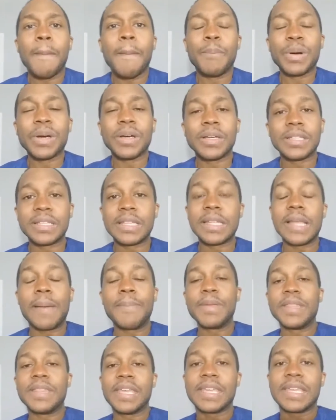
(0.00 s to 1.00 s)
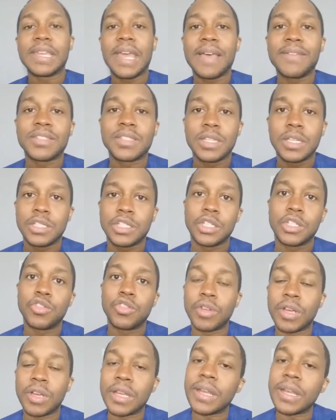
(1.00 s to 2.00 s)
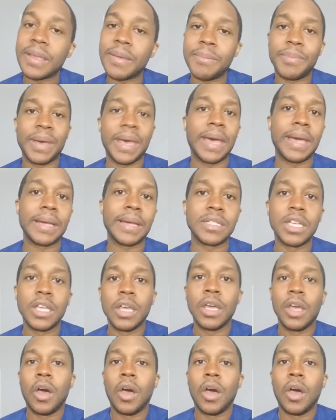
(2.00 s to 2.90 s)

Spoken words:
but I mean they can have such a great impact